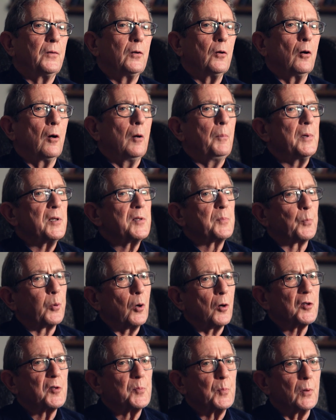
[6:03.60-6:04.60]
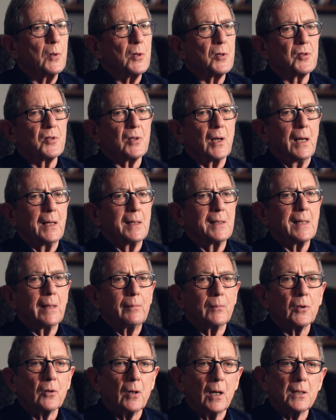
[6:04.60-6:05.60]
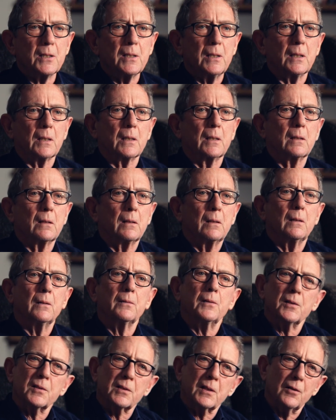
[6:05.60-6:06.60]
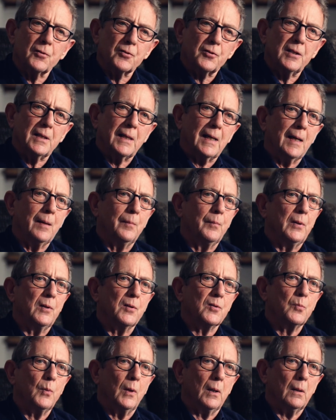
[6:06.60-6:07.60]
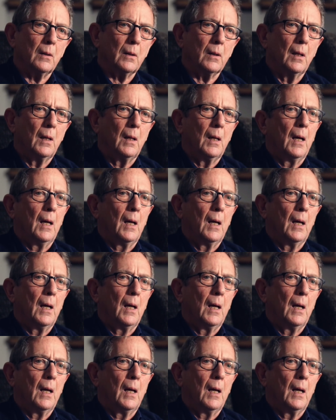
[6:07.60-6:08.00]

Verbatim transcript: Europe is prosperous and democratic, this country can be as well.